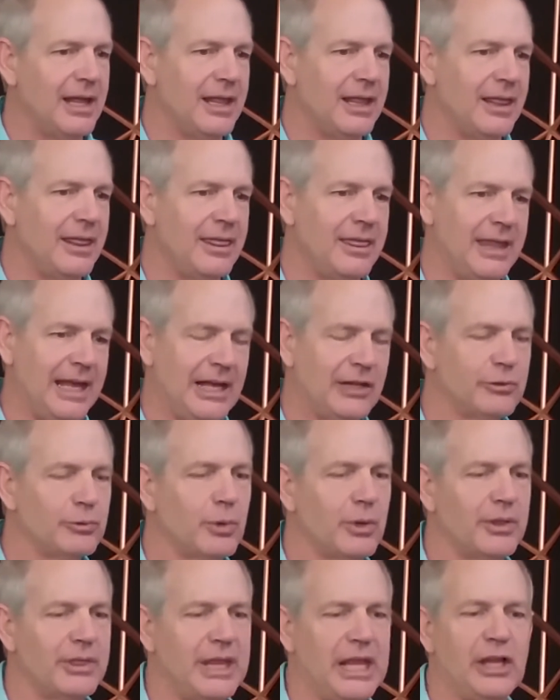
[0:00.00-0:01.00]
that's
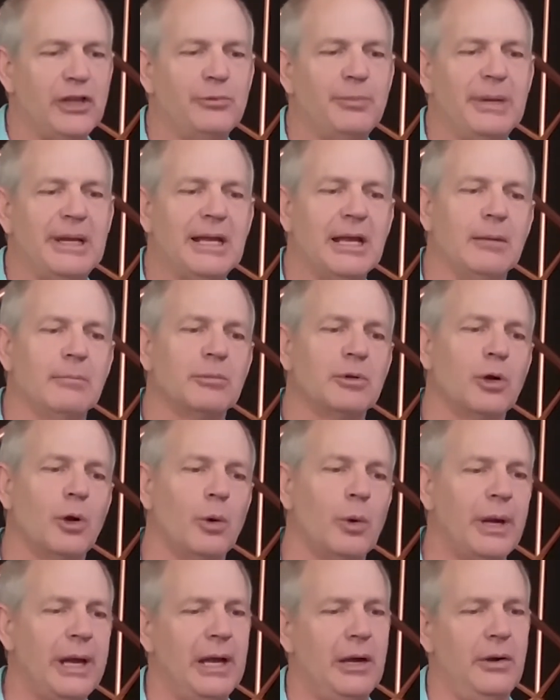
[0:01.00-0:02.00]
where things become
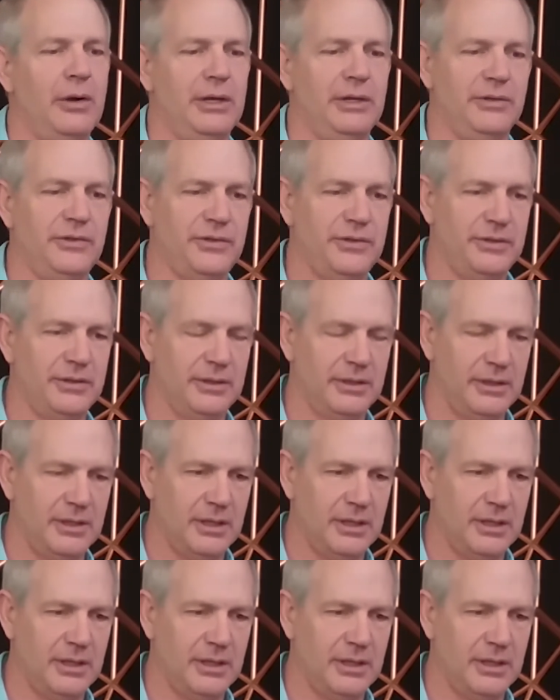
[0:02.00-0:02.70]
coherent